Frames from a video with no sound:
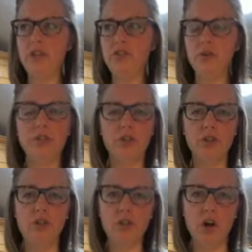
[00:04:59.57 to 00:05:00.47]
do a
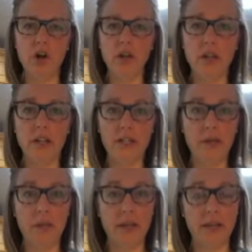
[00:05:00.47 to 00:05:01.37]
search on
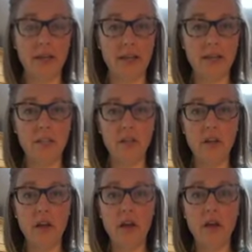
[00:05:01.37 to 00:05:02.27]
glycemic index
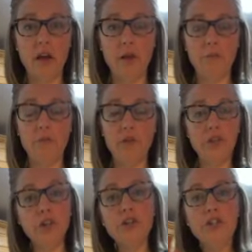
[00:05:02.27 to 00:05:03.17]
for
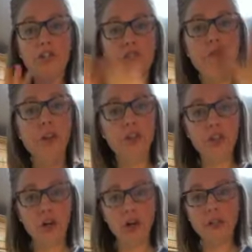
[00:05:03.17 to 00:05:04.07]
sugars and just find a
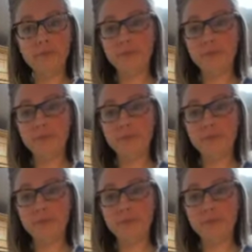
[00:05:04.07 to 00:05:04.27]
chart.